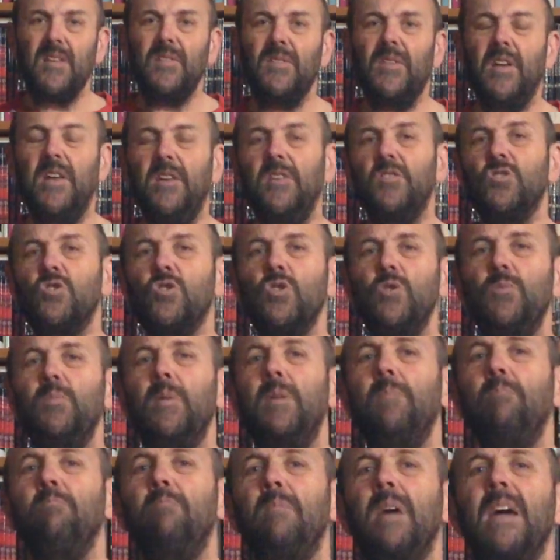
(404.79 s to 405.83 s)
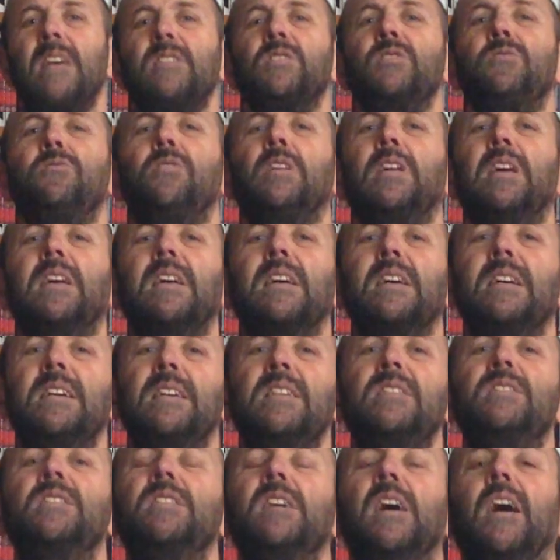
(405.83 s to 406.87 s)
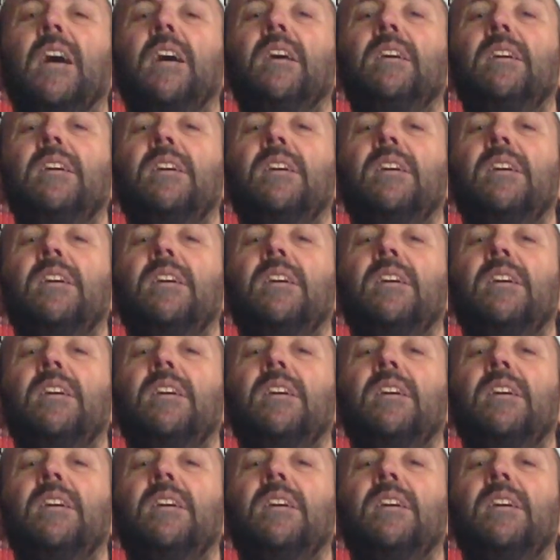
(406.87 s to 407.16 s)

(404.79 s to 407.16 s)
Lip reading: then it should be massively easier